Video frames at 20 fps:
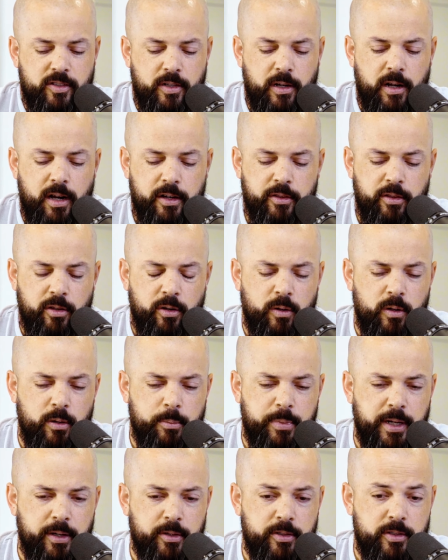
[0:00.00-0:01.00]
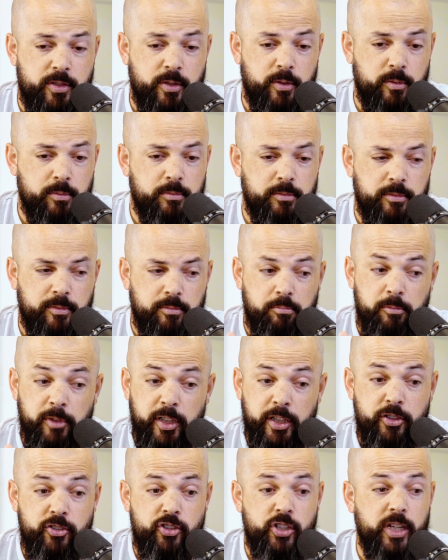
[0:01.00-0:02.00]
talk though about
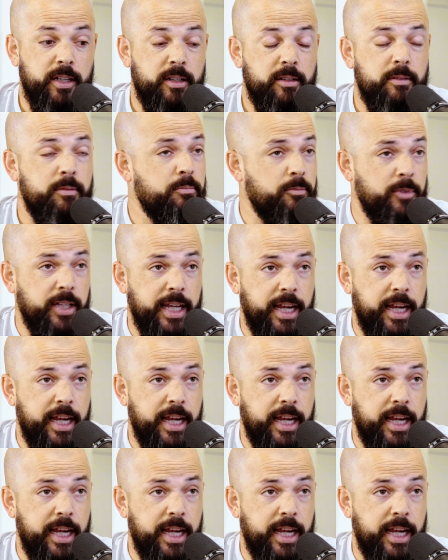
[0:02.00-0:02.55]
legit